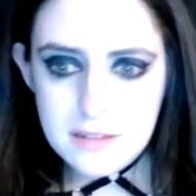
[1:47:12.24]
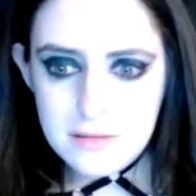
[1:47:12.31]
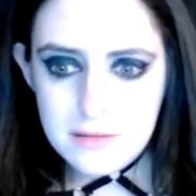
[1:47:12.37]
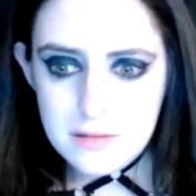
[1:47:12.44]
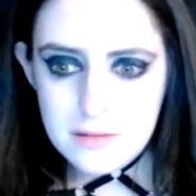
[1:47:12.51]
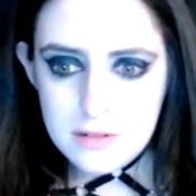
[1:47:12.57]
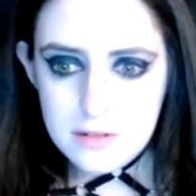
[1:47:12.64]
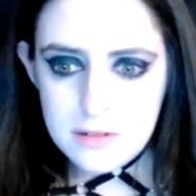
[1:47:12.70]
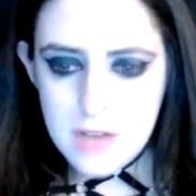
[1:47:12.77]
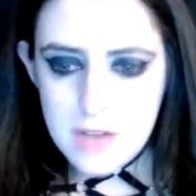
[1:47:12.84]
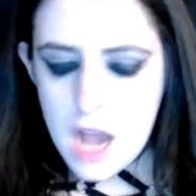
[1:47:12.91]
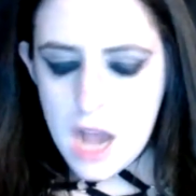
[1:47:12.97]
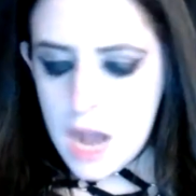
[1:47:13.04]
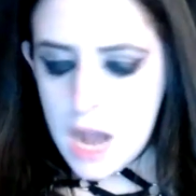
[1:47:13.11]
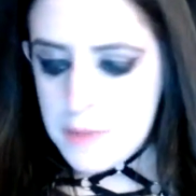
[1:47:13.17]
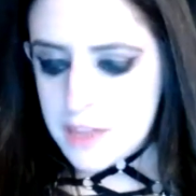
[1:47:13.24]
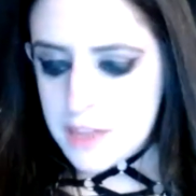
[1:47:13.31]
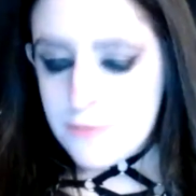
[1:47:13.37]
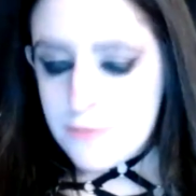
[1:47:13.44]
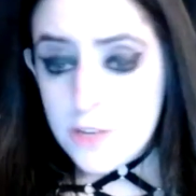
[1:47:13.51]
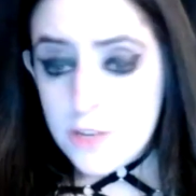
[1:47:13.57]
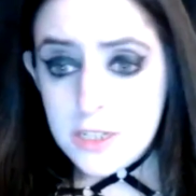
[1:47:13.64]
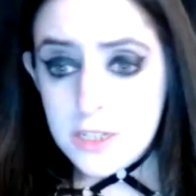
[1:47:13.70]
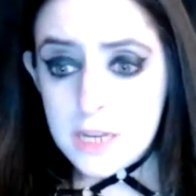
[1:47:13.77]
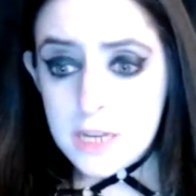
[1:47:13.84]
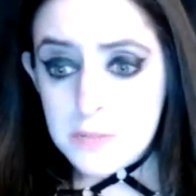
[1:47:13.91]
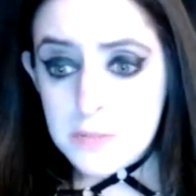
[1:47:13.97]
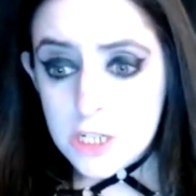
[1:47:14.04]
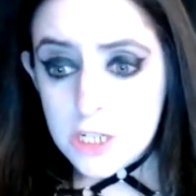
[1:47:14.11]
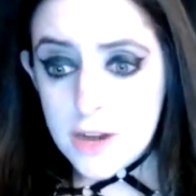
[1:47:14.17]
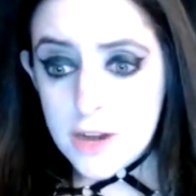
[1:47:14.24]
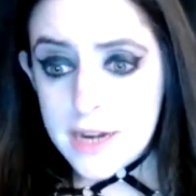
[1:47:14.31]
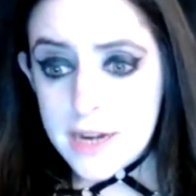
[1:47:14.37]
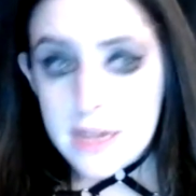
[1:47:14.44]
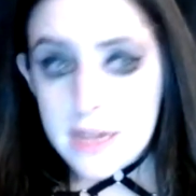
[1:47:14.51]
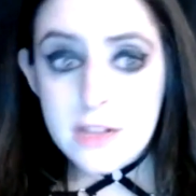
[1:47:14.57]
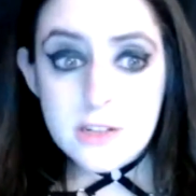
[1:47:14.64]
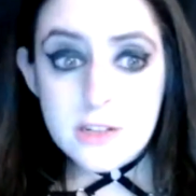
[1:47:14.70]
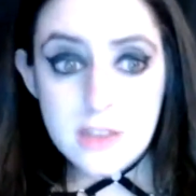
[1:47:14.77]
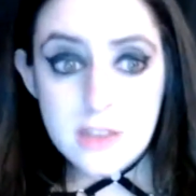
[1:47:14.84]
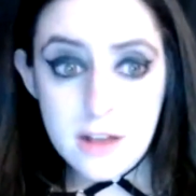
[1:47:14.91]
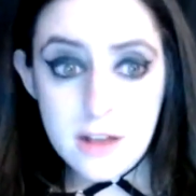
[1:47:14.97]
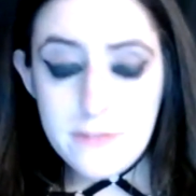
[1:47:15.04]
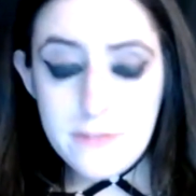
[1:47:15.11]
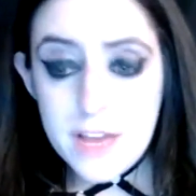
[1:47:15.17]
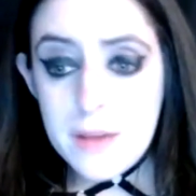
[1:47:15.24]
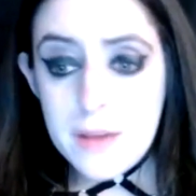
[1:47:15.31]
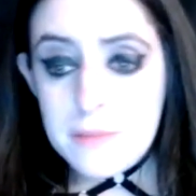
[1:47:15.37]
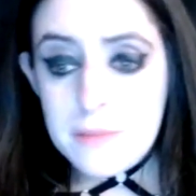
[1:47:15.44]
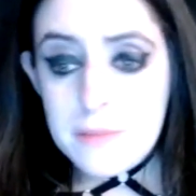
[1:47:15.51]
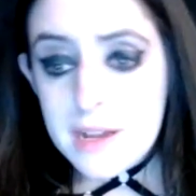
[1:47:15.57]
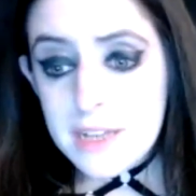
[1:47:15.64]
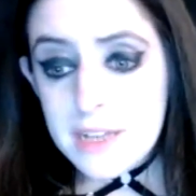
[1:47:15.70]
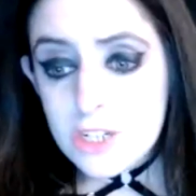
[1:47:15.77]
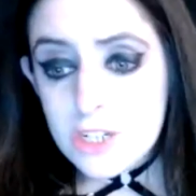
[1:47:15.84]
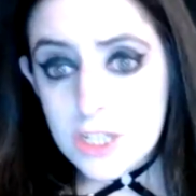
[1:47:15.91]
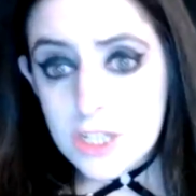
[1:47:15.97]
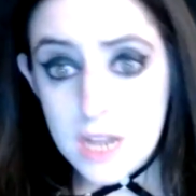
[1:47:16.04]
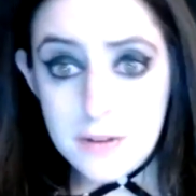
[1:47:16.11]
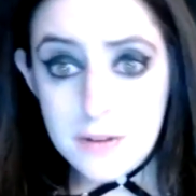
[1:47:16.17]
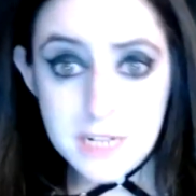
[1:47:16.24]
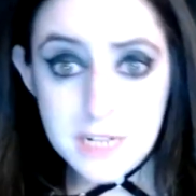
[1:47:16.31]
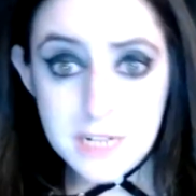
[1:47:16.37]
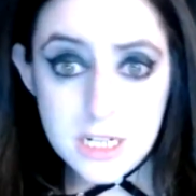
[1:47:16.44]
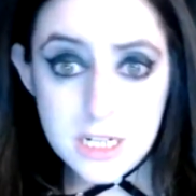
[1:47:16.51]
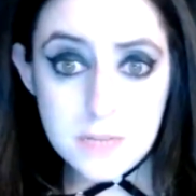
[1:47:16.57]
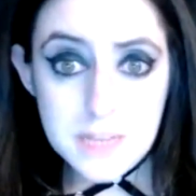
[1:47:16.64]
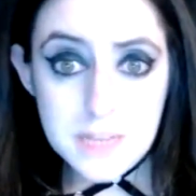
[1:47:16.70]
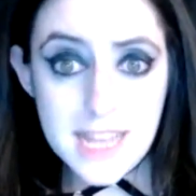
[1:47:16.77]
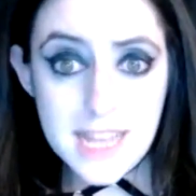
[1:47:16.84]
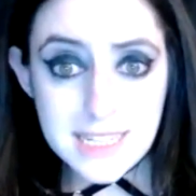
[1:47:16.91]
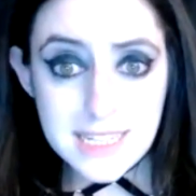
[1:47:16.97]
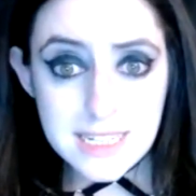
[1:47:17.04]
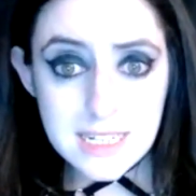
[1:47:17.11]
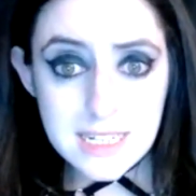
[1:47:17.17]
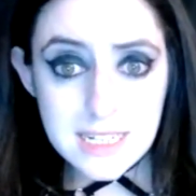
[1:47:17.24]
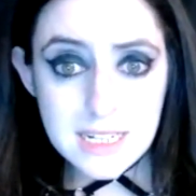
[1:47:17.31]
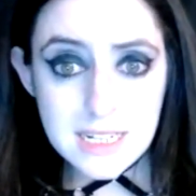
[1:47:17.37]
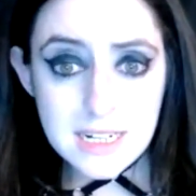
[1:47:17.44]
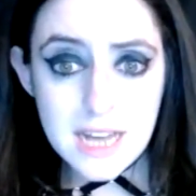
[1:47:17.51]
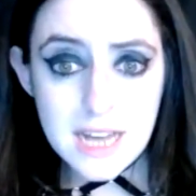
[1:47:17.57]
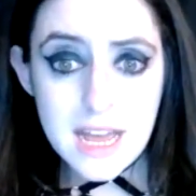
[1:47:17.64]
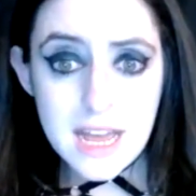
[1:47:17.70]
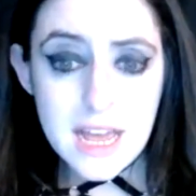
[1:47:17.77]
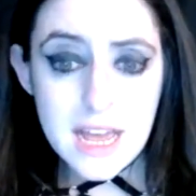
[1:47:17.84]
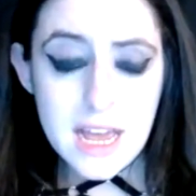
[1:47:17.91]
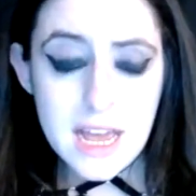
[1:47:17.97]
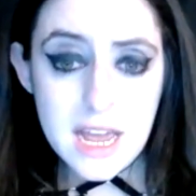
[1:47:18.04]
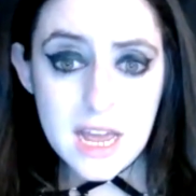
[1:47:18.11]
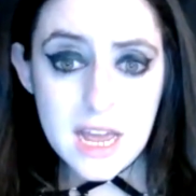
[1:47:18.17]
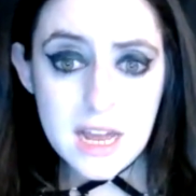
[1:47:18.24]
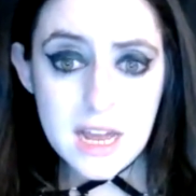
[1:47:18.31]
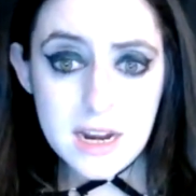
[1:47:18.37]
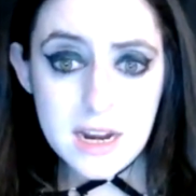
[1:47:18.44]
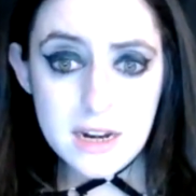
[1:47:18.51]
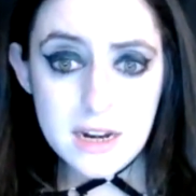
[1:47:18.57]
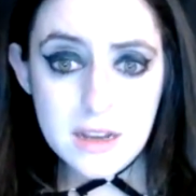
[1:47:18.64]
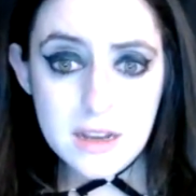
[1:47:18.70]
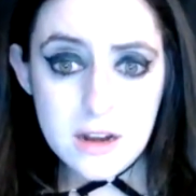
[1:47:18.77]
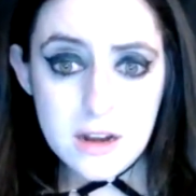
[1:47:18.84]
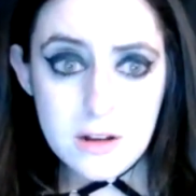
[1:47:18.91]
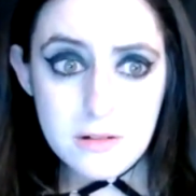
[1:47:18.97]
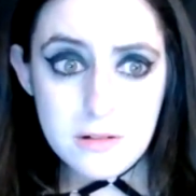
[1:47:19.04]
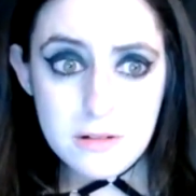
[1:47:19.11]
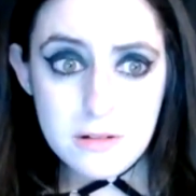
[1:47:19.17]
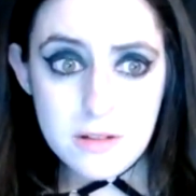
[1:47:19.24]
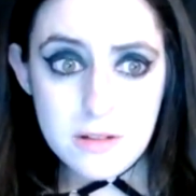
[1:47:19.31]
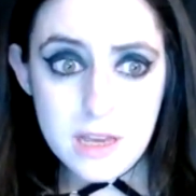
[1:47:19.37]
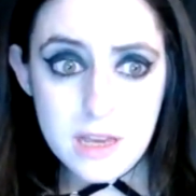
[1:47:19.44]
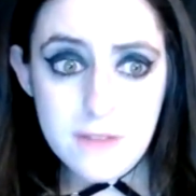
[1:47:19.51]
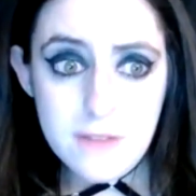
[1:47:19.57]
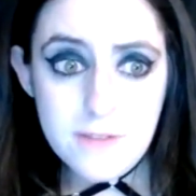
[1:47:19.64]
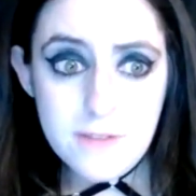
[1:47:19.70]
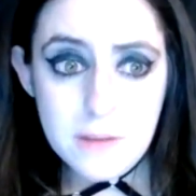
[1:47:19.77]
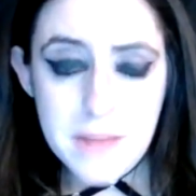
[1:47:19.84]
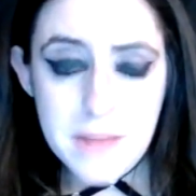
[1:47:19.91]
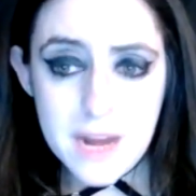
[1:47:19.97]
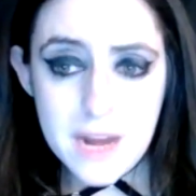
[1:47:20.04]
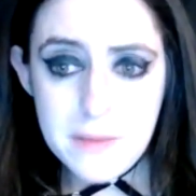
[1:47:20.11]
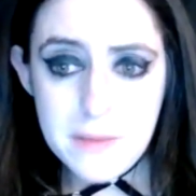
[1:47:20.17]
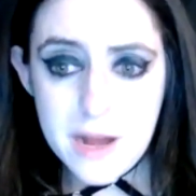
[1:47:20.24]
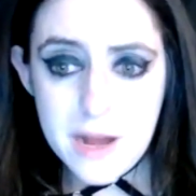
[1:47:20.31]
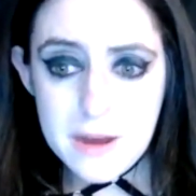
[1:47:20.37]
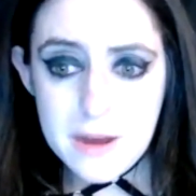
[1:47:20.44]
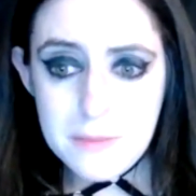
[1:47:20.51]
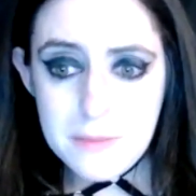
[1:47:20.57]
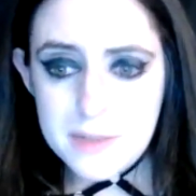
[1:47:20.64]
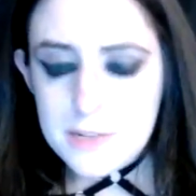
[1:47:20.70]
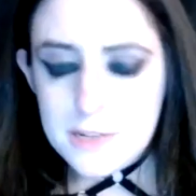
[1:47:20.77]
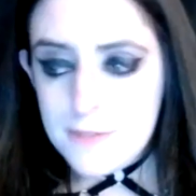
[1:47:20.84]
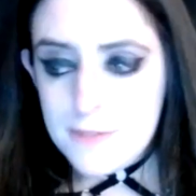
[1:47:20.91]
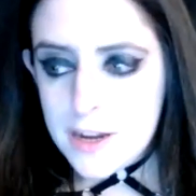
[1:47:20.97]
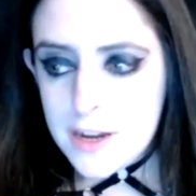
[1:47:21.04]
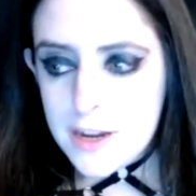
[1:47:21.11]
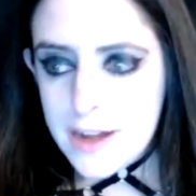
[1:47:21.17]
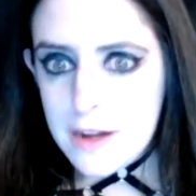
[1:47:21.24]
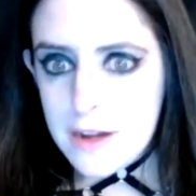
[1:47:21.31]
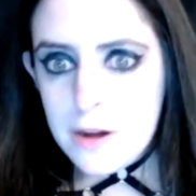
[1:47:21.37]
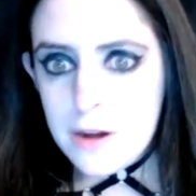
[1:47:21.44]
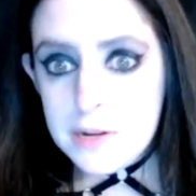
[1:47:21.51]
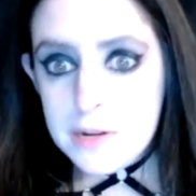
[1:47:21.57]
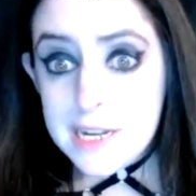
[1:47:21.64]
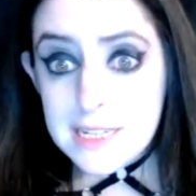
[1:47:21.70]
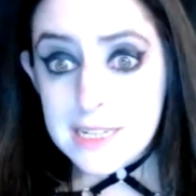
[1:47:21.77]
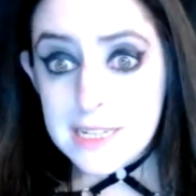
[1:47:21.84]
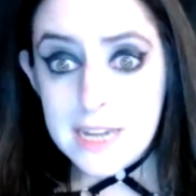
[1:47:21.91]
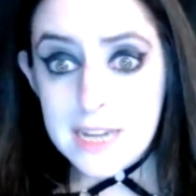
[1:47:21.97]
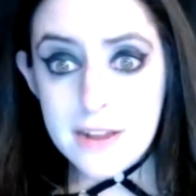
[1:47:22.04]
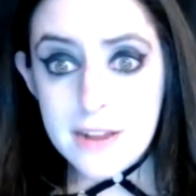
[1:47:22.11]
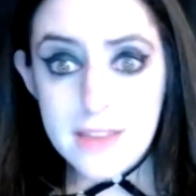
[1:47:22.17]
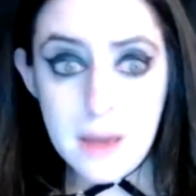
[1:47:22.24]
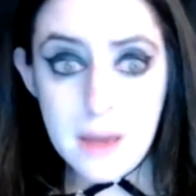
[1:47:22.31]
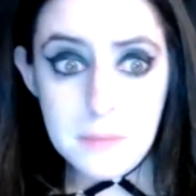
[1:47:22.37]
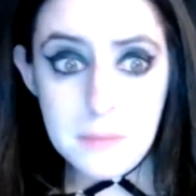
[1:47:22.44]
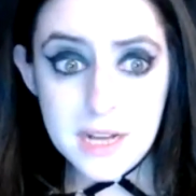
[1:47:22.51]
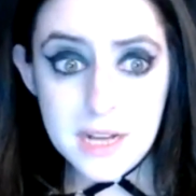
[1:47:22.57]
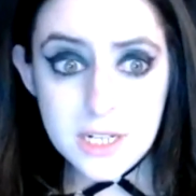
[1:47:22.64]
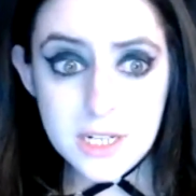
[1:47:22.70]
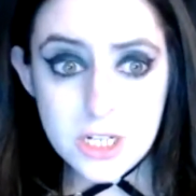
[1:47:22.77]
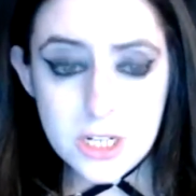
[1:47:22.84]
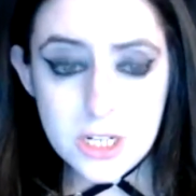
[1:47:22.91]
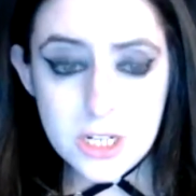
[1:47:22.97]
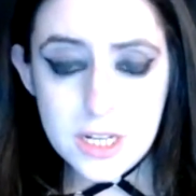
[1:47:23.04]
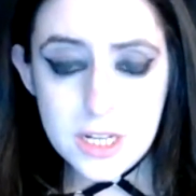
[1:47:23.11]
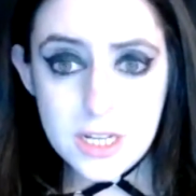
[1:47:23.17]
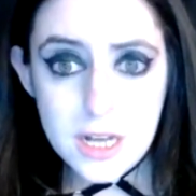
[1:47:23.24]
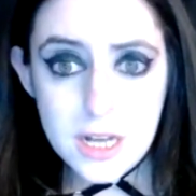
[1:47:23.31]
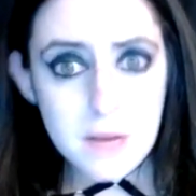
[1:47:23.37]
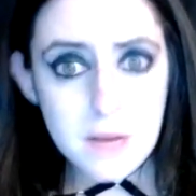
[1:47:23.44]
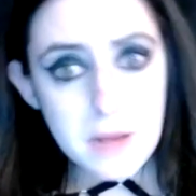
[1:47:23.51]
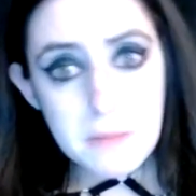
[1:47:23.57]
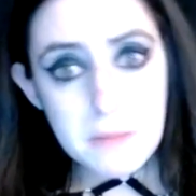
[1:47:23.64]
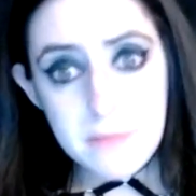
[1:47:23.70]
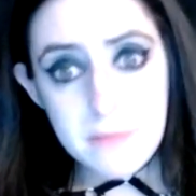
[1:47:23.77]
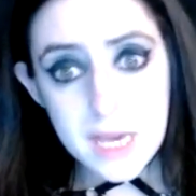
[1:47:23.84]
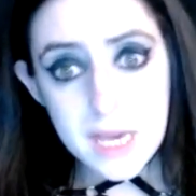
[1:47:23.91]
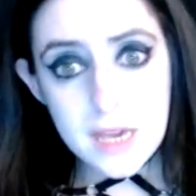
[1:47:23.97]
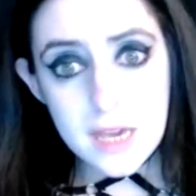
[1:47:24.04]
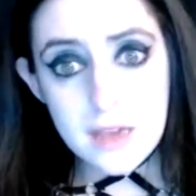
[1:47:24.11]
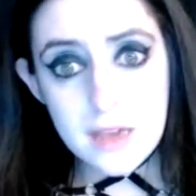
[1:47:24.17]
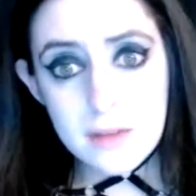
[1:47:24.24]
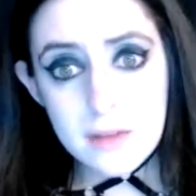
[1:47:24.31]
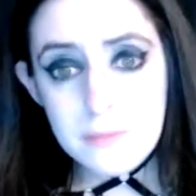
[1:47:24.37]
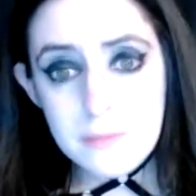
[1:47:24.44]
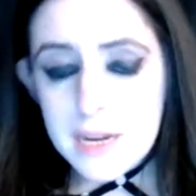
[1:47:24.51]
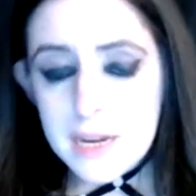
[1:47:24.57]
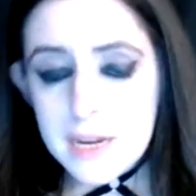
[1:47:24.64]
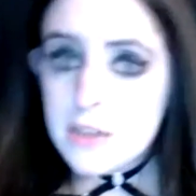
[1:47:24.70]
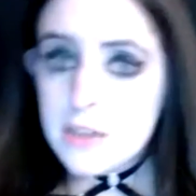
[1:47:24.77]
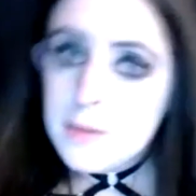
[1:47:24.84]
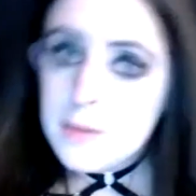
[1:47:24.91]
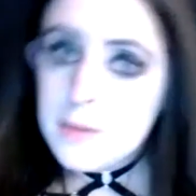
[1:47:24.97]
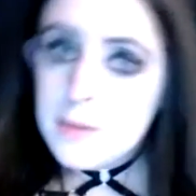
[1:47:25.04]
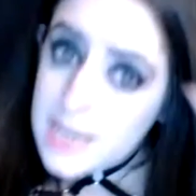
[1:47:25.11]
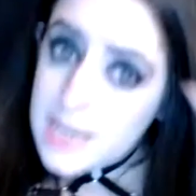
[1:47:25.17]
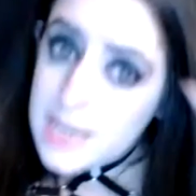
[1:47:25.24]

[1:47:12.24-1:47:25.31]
I bet the first time she tried to kill herself because she thought it would teach him a lesson and, you know, he'd feel bad about it. But she figured out, oh, he doesn't care that much about me, but he cares about the kids.